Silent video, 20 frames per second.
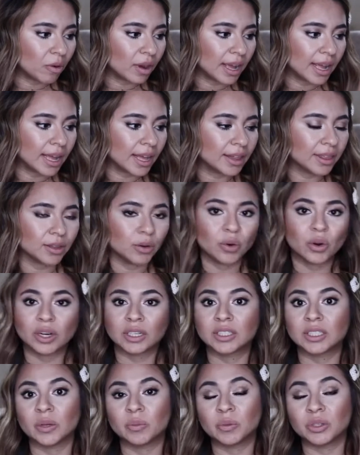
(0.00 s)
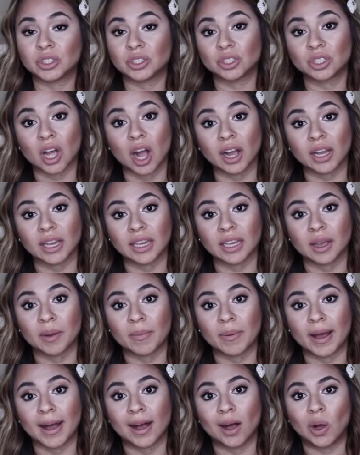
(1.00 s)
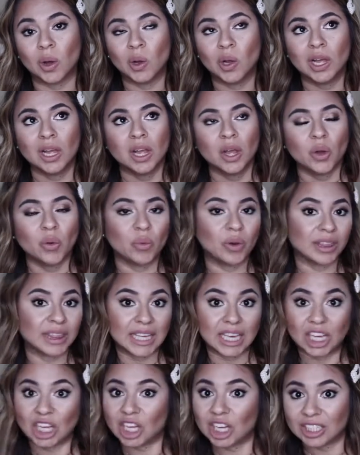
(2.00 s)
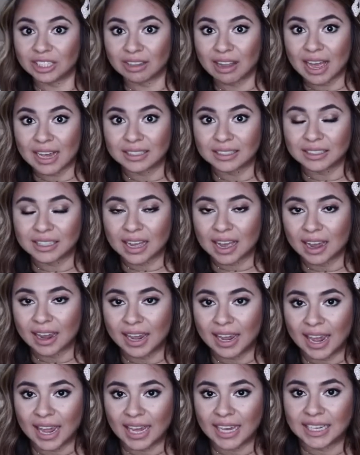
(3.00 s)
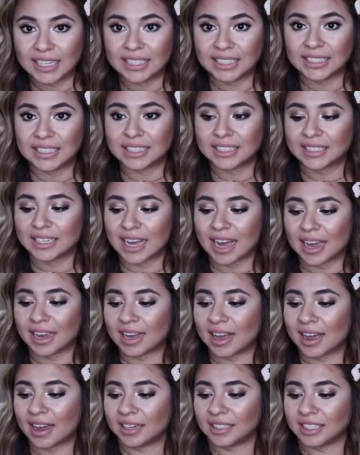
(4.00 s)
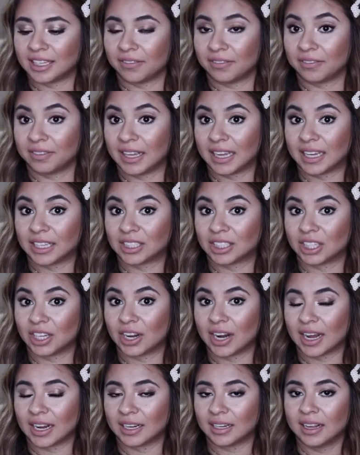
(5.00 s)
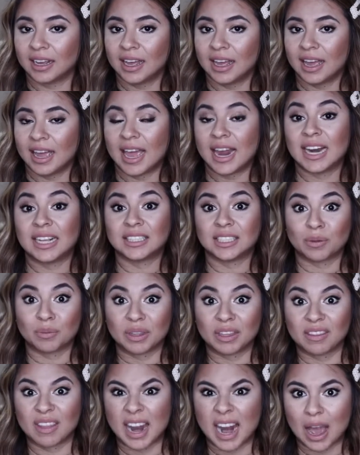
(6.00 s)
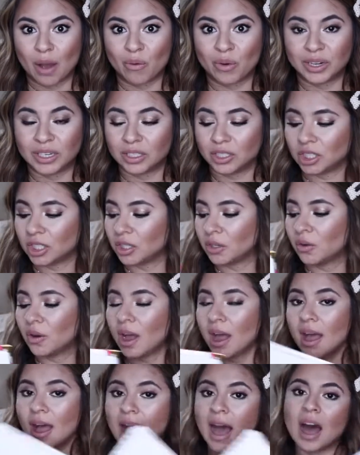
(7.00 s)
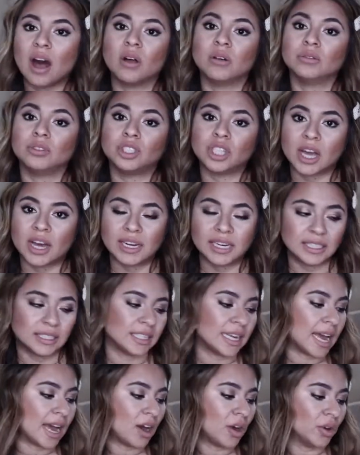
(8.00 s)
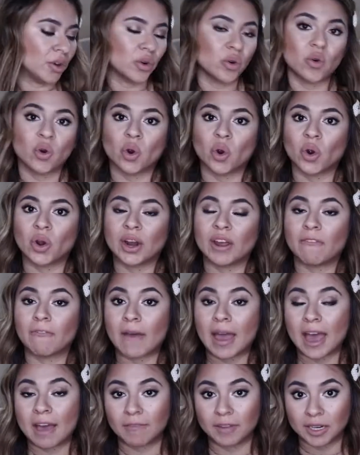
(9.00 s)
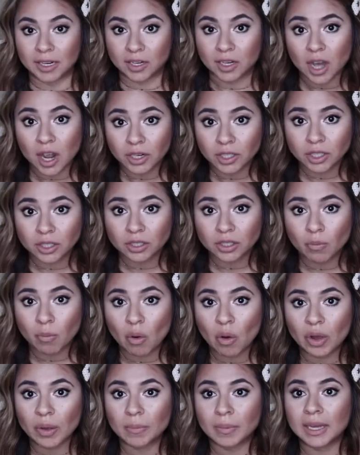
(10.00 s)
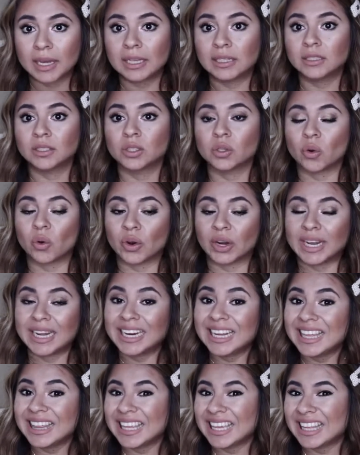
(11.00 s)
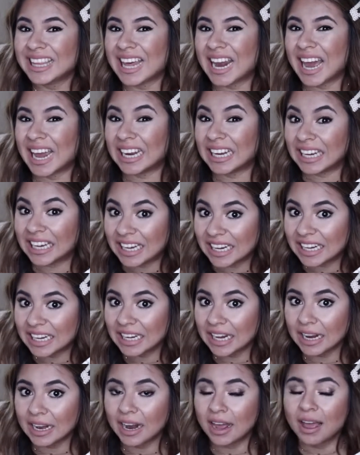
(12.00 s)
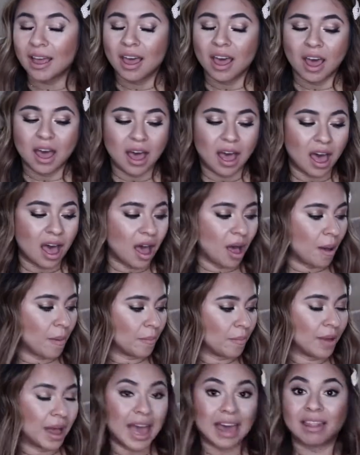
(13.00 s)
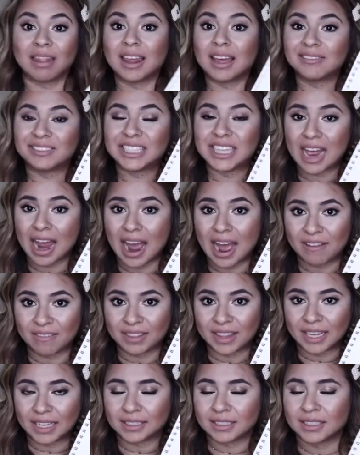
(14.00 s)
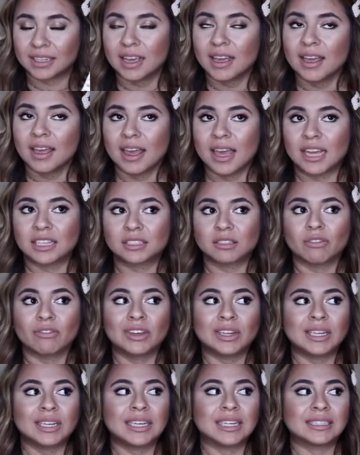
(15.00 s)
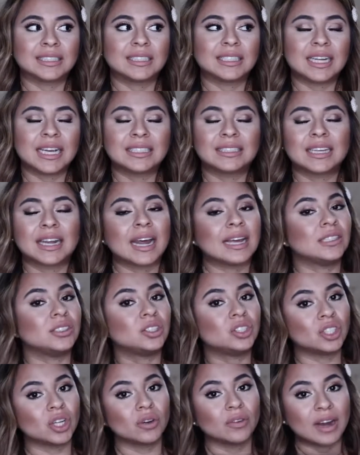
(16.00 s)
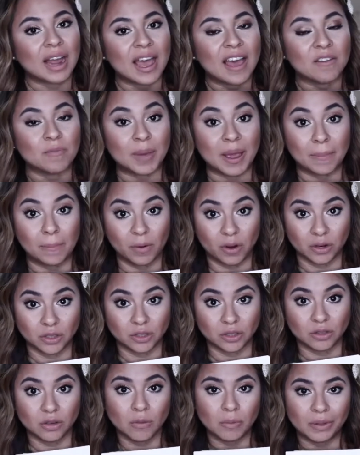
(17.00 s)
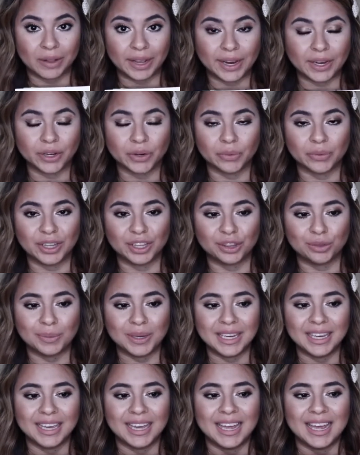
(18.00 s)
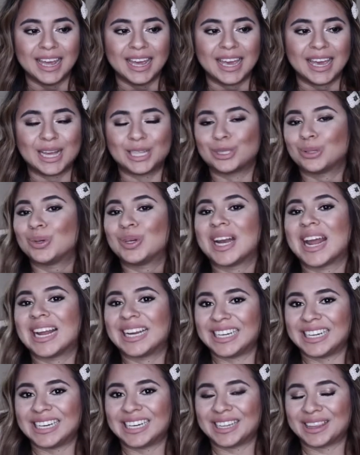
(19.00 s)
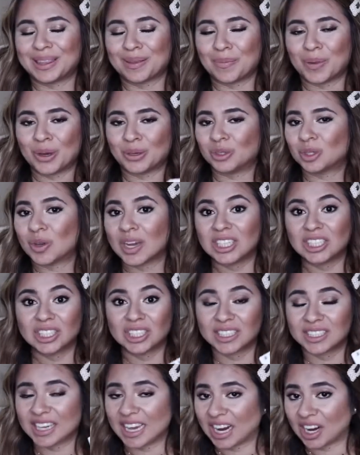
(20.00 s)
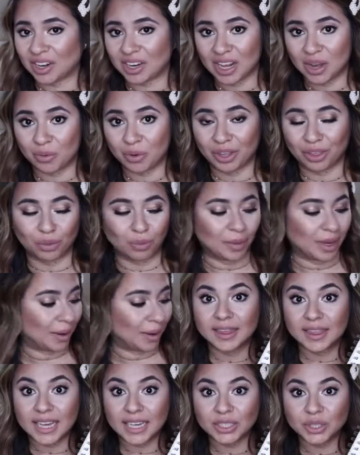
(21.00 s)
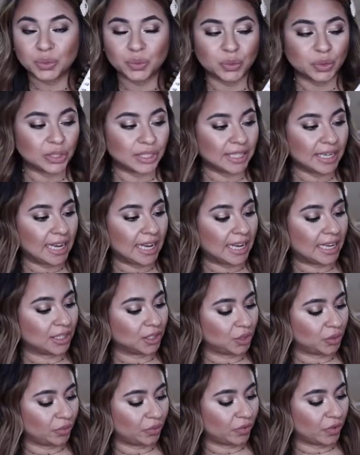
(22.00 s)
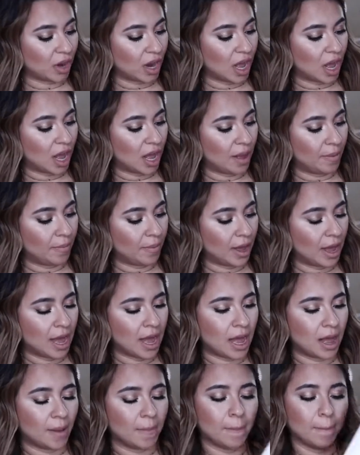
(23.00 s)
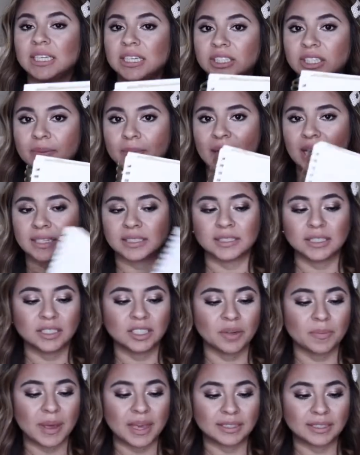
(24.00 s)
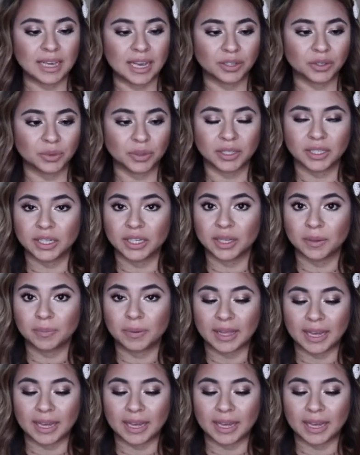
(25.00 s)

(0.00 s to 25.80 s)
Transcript: with, or someone's talking about what they cooked last night and I kind of think it's a good idea and it's something that I want to do, I'll jot it down. Or if I have any doctor's appointments or anything that I need, um, I love to have this. It's funny because the days that I don't have my personal planner with me, it's when I need it the most, so I just carry it with This one is from um, T J Maxx. T J Maxx has really good